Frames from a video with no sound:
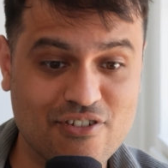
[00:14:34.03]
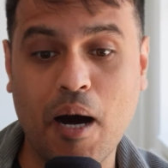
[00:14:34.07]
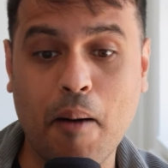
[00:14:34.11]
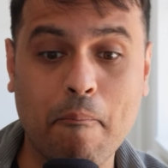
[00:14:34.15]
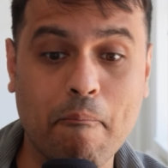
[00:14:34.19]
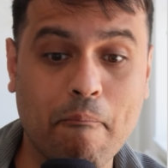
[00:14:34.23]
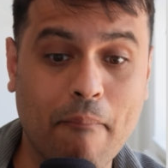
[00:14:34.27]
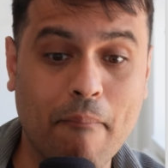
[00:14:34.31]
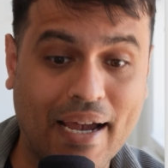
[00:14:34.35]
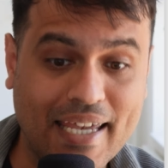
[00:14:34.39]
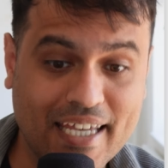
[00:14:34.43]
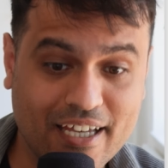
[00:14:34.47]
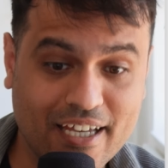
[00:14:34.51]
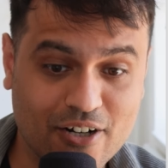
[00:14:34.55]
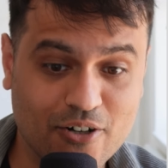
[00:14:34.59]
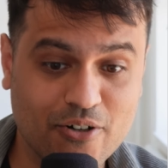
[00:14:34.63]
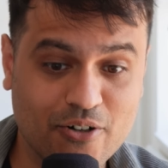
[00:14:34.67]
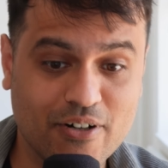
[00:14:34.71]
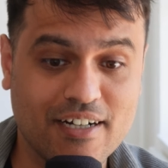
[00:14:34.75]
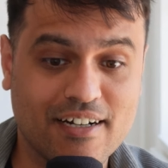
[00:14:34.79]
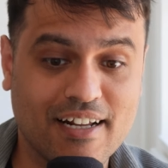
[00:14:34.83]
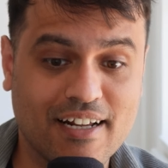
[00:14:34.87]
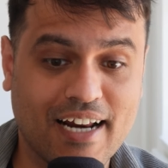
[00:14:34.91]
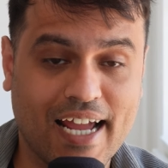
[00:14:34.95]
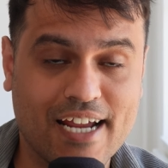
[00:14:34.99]
A micro
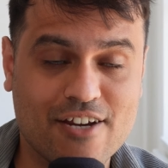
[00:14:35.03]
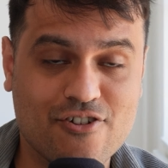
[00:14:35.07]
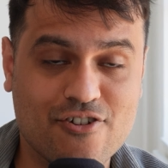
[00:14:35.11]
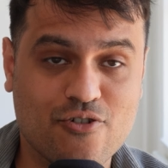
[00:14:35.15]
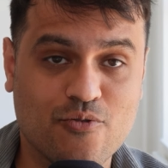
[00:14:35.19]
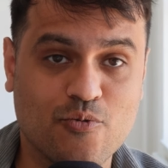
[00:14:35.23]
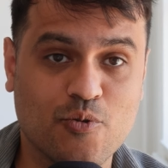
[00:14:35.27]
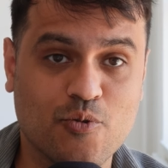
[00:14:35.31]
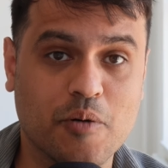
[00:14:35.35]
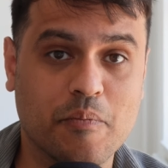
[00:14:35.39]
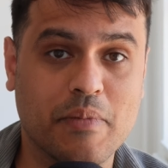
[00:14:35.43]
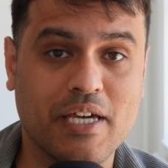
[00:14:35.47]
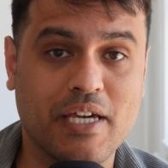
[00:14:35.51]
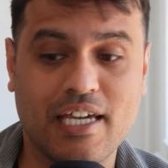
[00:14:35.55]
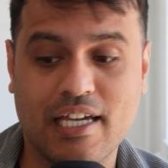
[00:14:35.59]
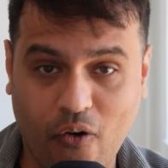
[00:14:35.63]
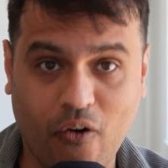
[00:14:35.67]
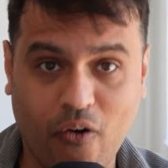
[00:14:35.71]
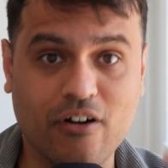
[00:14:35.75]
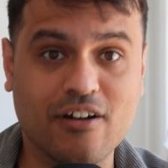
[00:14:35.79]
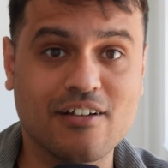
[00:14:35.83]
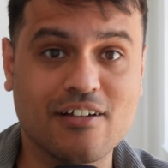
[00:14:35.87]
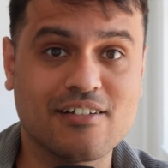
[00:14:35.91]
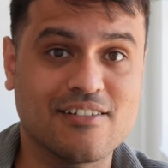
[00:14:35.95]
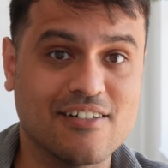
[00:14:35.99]
interaction would be
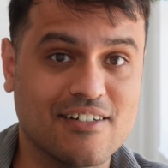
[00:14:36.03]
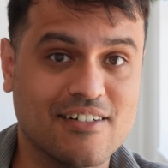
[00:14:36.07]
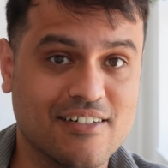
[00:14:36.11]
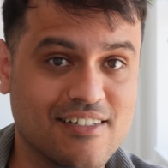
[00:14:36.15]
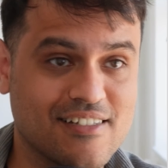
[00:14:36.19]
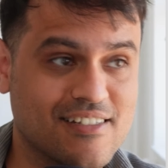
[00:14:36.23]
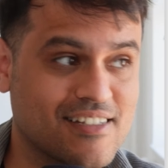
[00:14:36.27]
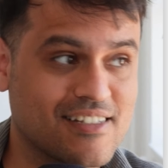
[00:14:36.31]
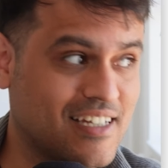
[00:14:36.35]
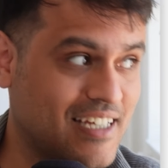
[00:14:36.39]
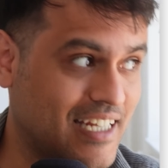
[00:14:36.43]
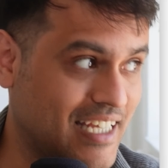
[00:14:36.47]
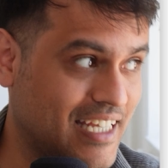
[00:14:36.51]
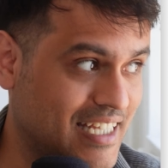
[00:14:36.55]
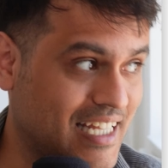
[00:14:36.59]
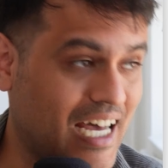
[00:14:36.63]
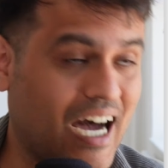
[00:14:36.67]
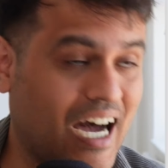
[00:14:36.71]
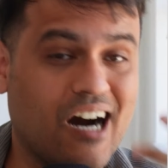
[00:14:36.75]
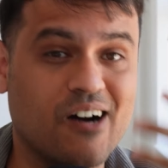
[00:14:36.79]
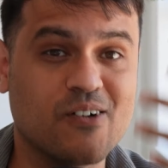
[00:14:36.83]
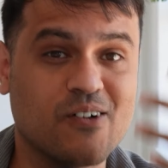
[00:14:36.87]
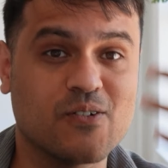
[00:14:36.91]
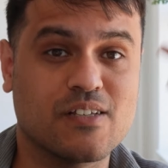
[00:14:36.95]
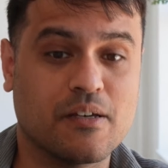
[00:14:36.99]
on a certain screen
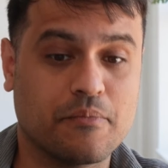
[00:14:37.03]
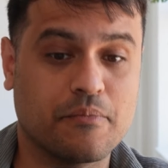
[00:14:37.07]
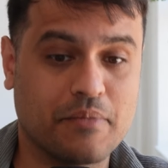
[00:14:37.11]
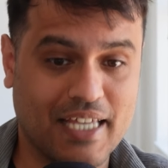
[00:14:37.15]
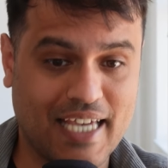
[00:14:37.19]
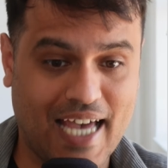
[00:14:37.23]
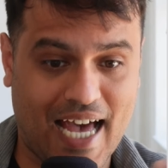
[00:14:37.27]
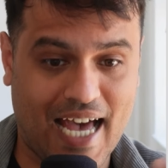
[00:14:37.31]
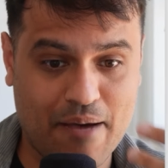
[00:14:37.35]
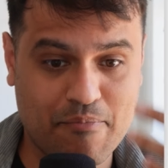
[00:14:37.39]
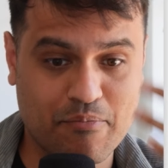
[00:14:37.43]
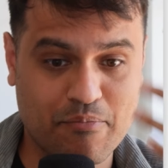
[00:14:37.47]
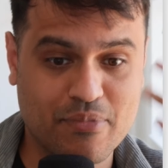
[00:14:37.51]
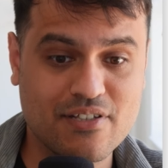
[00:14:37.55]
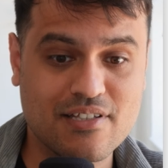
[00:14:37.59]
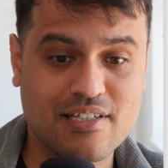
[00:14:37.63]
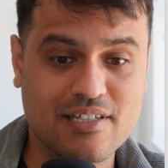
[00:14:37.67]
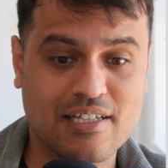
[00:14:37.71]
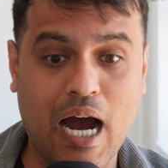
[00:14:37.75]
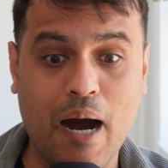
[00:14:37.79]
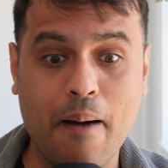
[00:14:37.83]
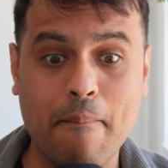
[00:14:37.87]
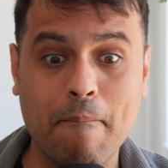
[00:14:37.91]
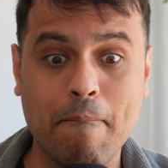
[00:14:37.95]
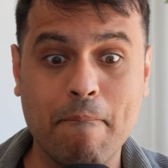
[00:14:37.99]
how something happens.
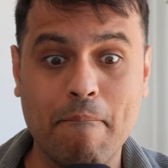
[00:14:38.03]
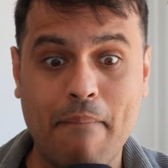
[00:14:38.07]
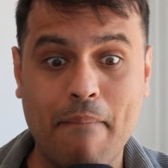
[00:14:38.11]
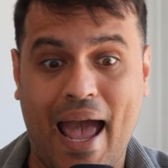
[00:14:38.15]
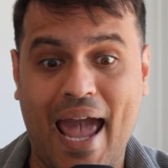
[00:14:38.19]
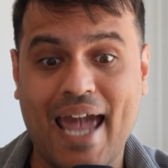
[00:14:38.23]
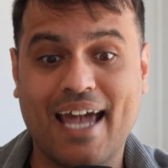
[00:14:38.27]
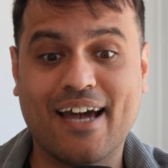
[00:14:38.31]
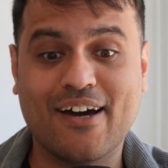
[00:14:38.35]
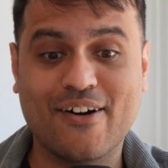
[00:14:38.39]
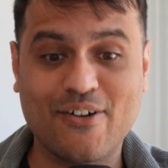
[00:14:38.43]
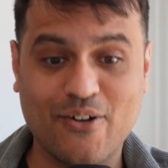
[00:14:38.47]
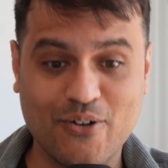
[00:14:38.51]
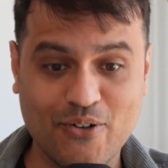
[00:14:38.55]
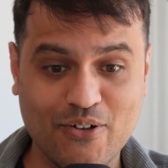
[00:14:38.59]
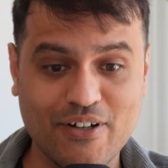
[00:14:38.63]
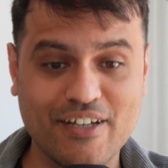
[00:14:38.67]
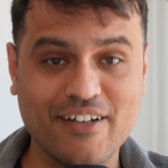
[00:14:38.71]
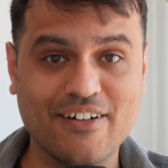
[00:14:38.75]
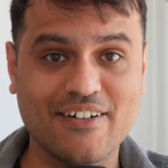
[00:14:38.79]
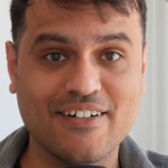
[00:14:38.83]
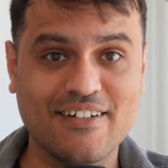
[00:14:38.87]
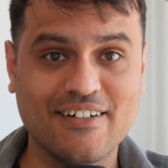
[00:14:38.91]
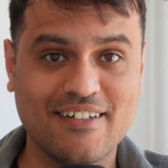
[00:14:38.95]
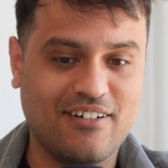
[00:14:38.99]
A macro
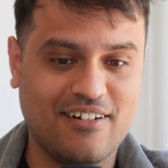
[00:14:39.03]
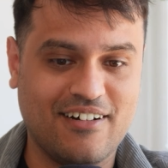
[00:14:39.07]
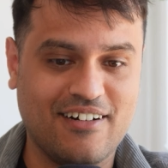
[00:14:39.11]
here,